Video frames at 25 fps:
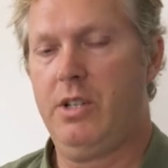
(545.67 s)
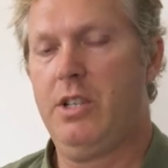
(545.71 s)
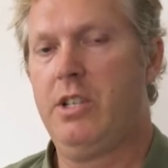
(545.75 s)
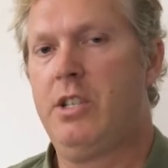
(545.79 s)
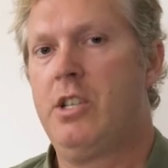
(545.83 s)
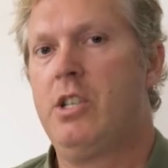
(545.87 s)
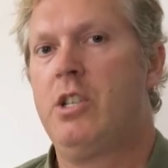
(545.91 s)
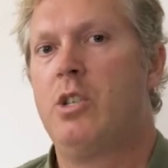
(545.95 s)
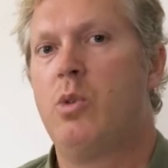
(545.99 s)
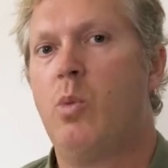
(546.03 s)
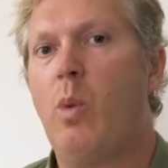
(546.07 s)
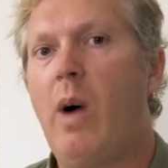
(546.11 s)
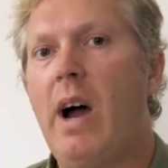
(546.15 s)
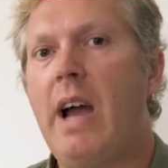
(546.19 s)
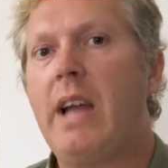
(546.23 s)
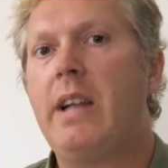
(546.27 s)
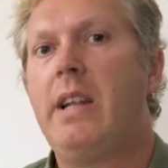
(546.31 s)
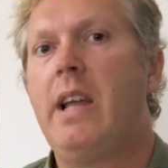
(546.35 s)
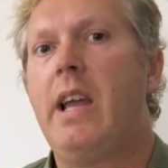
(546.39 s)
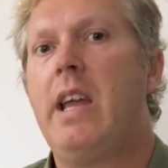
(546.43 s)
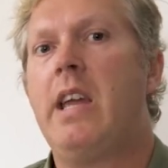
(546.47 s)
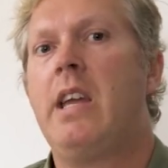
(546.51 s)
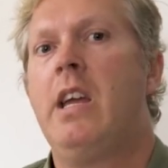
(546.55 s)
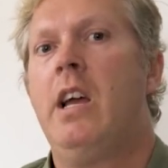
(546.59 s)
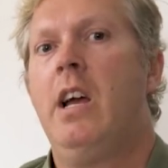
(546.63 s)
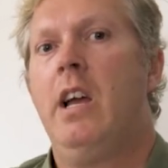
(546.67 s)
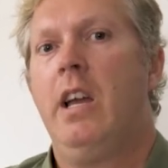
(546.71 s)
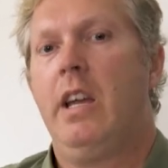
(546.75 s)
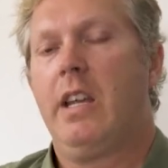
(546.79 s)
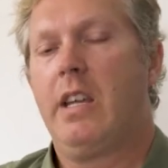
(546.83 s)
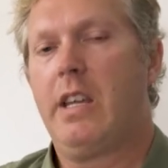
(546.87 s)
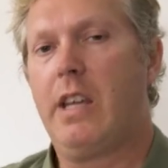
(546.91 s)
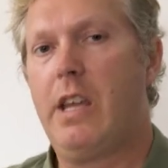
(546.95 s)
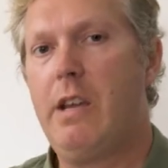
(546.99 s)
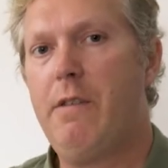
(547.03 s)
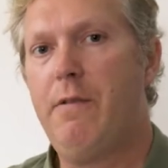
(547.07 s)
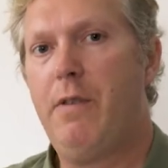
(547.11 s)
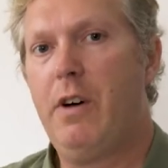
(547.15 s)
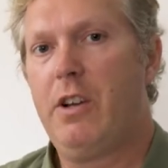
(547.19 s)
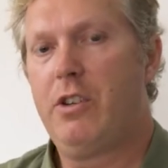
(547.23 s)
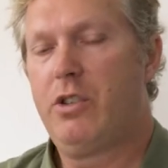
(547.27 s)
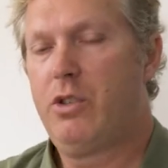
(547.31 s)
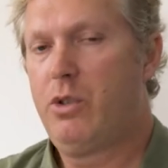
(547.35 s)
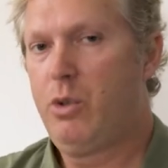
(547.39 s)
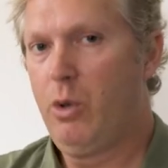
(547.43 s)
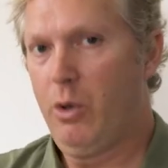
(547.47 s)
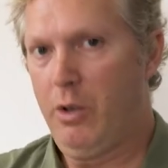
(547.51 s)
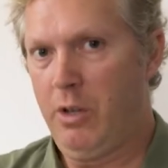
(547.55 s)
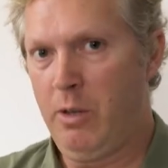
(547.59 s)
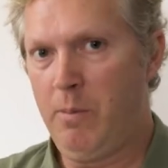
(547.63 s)
This is why they give us
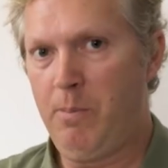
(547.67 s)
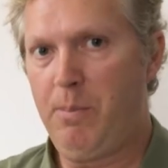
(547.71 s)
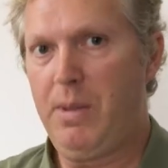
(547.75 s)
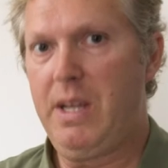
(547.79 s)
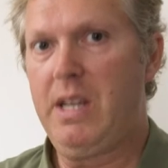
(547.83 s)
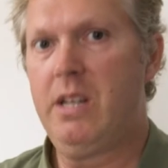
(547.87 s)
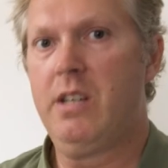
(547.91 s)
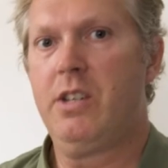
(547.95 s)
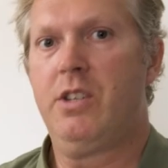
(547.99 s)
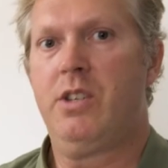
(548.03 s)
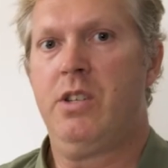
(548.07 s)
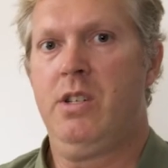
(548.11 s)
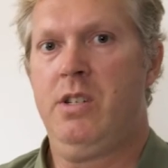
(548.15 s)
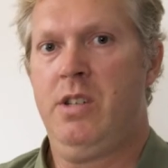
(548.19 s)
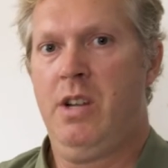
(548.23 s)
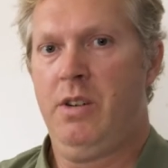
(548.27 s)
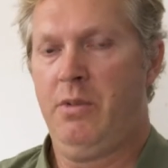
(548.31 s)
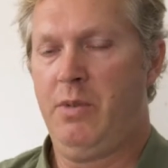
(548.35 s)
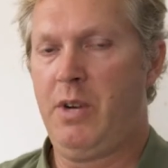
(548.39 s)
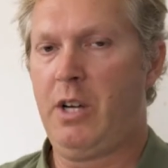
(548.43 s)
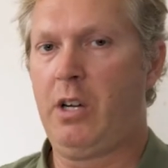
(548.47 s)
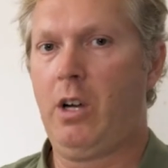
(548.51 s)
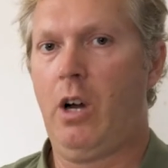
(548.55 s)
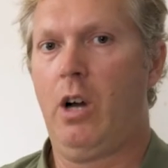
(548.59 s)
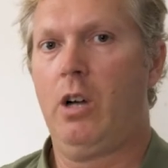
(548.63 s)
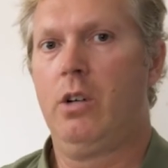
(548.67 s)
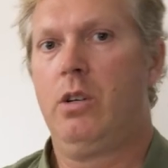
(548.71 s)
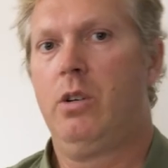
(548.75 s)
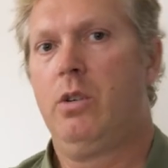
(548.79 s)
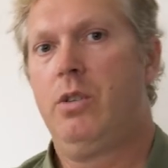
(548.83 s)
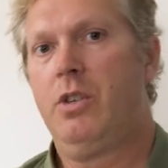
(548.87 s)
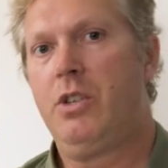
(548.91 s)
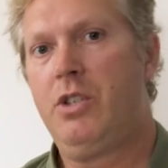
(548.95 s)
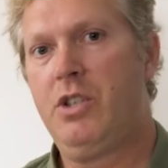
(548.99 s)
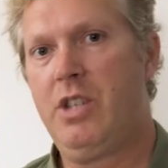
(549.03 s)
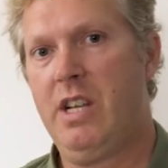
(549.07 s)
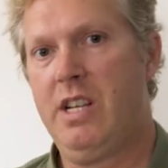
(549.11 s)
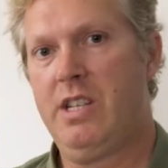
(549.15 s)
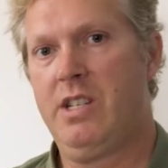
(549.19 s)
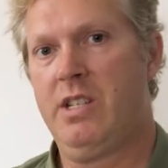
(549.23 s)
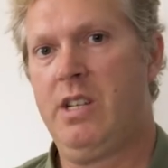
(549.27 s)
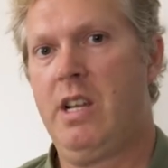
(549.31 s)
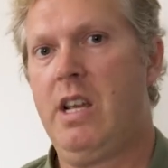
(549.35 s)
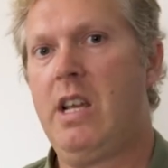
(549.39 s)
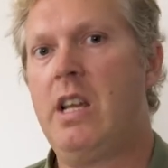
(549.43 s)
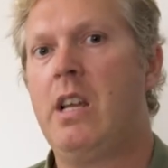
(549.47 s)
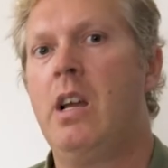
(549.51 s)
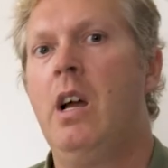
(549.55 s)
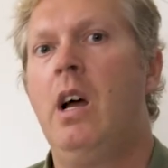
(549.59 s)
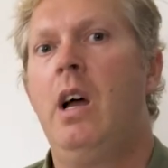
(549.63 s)
Jordan Peterson and Ricardo
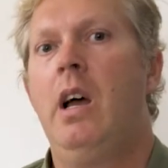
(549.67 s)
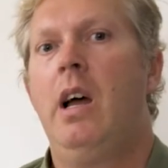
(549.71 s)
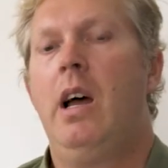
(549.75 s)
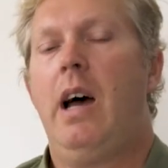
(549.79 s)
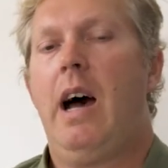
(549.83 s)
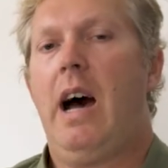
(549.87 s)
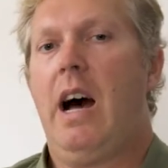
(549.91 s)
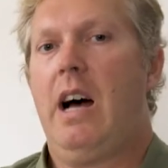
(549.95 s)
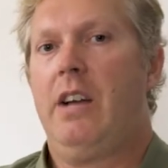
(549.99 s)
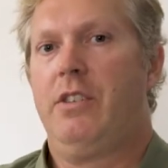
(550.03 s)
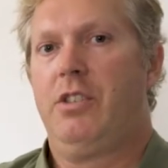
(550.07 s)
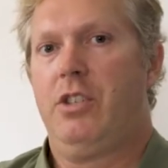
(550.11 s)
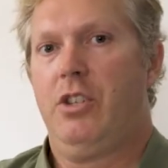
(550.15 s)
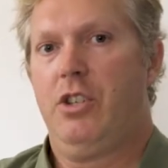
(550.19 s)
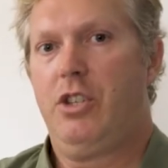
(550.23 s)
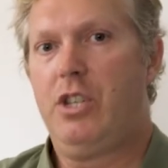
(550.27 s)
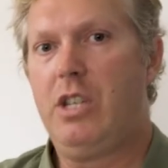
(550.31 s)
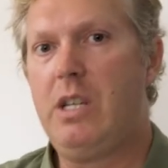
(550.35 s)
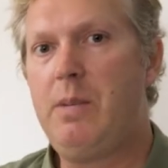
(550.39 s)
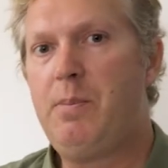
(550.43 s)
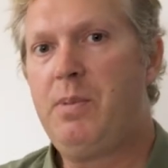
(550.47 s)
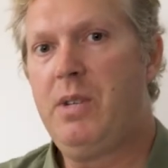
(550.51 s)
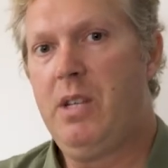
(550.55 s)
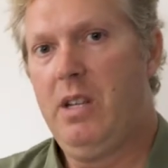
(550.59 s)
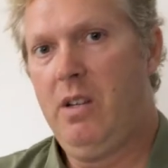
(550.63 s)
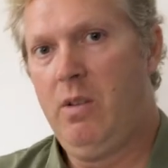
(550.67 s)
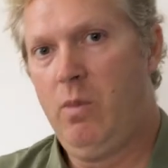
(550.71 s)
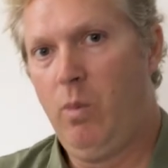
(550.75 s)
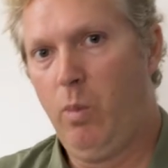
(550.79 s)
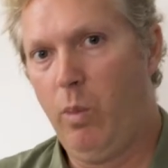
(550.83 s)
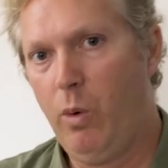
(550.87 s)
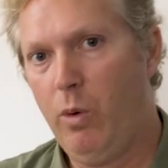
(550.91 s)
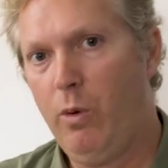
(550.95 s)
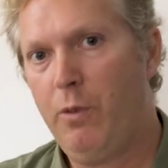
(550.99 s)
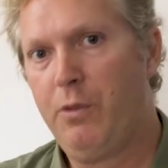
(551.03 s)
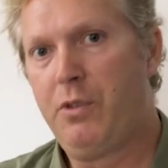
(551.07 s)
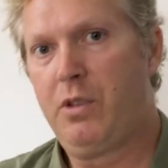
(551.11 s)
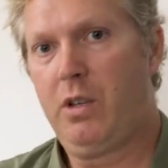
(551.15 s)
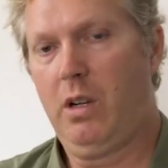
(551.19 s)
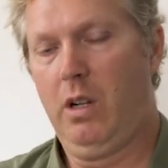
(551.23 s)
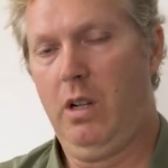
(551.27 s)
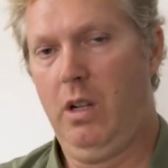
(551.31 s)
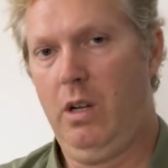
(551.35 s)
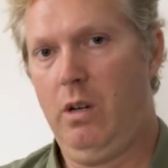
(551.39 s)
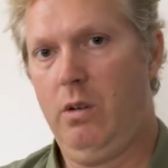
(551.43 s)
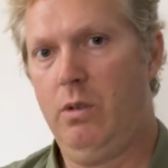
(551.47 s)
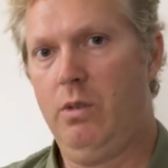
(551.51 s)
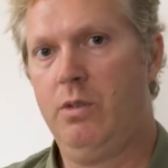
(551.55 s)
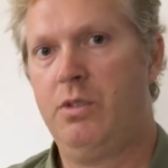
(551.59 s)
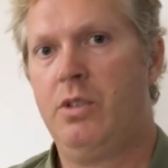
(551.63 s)
Duchesne as sheep in wolves'
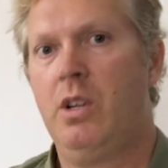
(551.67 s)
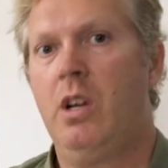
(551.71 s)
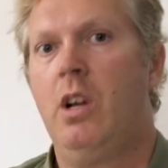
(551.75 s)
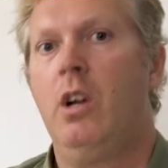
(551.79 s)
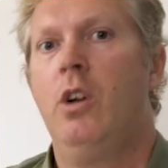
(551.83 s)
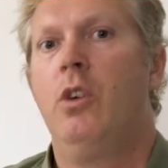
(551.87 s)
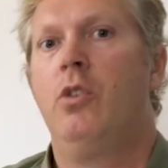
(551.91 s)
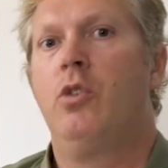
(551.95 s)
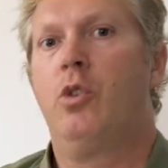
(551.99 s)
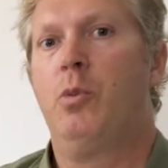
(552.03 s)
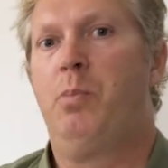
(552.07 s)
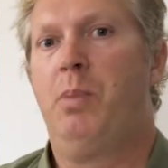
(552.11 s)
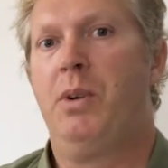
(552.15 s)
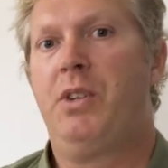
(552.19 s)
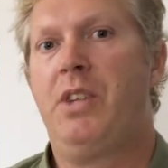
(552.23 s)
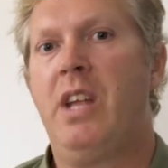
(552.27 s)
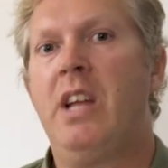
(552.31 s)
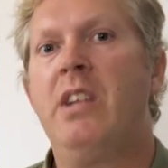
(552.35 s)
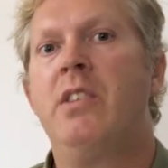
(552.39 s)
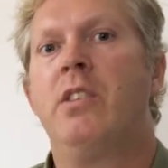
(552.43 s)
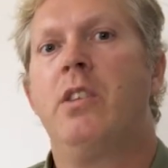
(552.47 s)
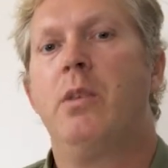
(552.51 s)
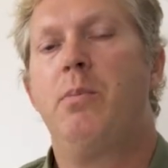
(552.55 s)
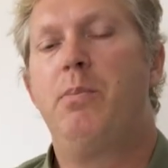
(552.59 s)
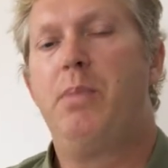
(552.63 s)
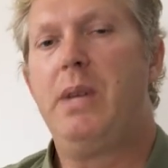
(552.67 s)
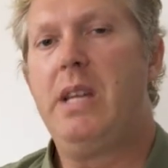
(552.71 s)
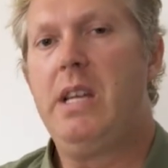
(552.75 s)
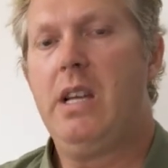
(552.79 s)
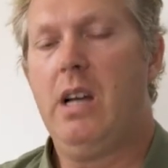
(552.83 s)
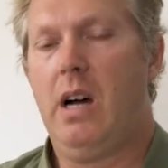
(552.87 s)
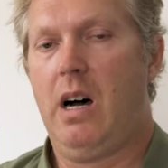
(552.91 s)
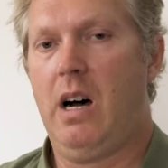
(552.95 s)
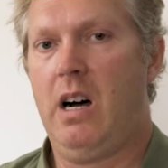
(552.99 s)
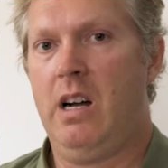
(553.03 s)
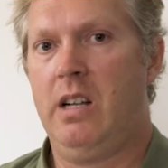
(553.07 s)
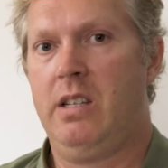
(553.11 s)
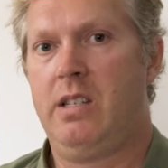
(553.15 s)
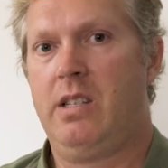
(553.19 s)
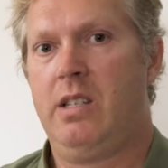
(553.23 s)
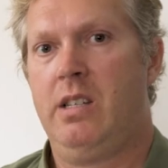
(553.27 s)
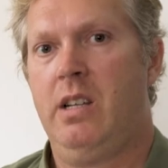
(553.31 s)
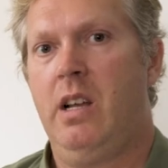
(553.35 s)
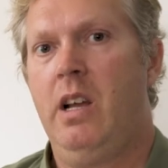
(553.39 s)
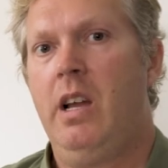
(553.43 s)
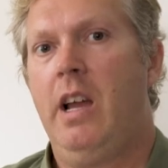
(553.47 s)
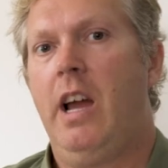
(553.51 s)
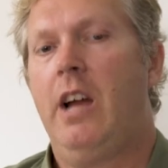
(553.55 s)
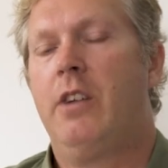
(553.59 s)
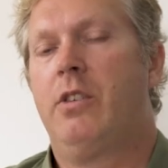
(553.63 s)
clothes to pretend to be us
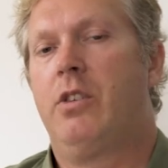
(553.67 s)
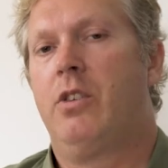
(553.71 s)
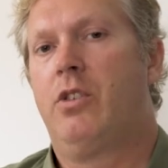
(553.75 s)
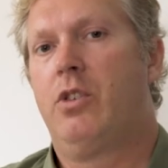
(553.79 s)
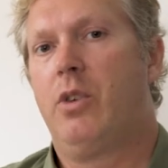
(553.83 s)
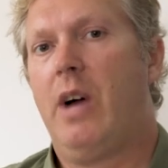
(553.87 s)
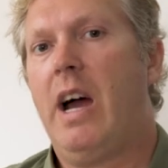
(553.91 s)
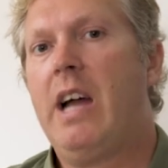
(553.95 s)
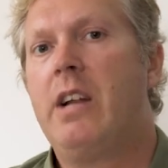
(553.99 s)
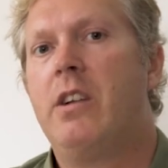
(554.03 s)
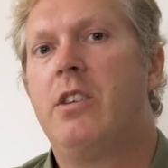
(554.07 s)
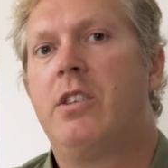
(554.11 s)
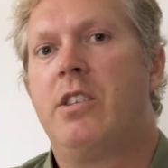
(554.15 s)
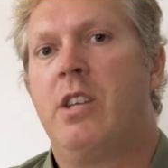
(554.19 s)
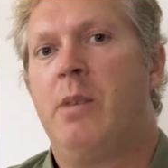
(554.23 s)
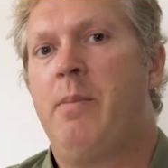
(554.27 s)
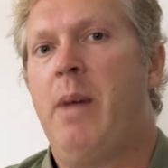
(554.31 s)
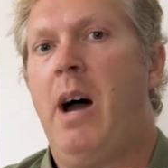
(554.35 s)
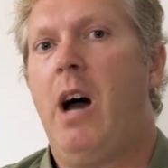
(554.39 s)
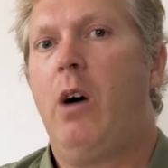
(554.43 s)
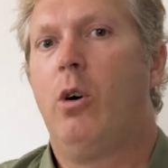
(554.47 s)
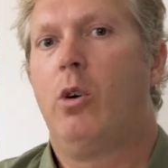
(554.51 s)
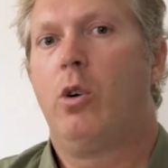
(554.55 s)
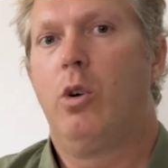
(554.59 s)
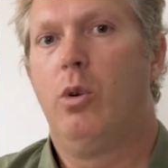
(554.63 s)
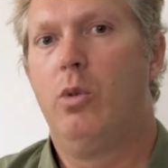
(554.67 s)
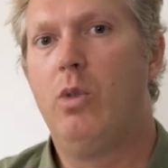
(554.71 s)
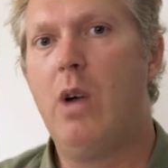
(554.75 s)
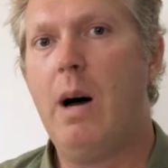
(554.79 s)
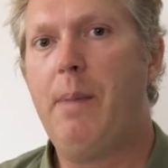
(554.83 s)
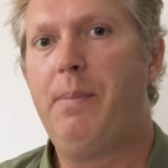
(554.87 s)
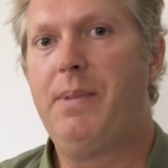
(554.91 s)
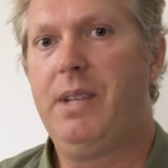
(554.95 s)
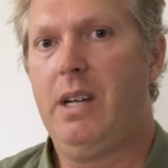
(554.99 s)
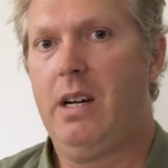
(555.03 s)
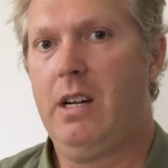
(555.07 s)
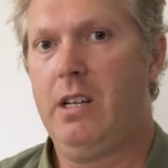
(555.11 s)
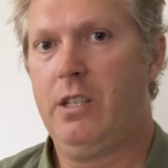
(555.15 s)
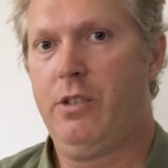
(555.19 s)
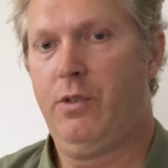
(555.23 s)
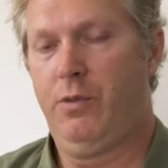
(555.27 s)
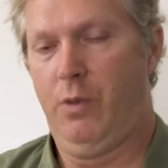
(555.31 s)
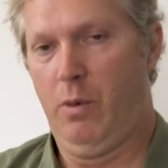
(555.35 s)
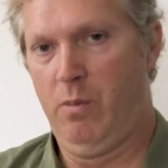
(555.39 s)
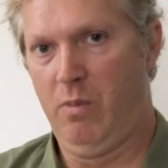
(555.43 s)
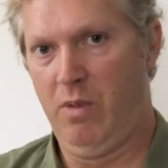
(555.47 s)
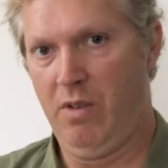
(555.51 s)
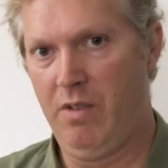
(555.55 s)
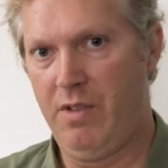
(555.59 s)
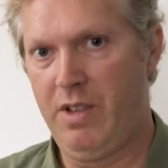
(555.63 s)
and to try to somehow corrupt us
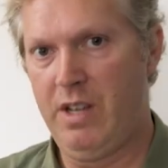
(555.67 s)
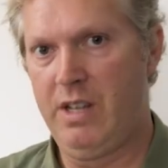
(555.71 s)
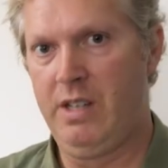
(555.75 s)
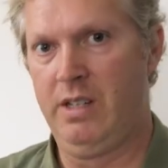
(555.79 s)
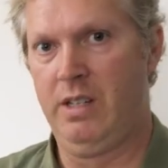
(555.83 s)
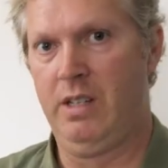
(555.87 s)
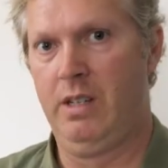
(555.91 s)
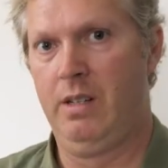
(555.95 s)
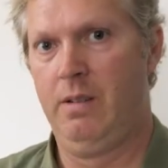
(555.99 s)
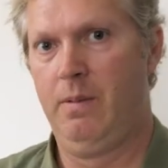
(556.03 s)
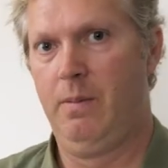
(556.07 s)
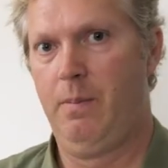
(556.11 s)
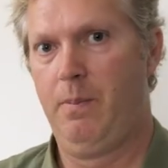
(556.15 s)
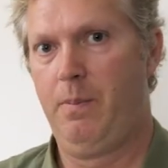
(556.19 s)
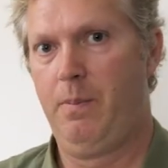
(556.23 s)
from within.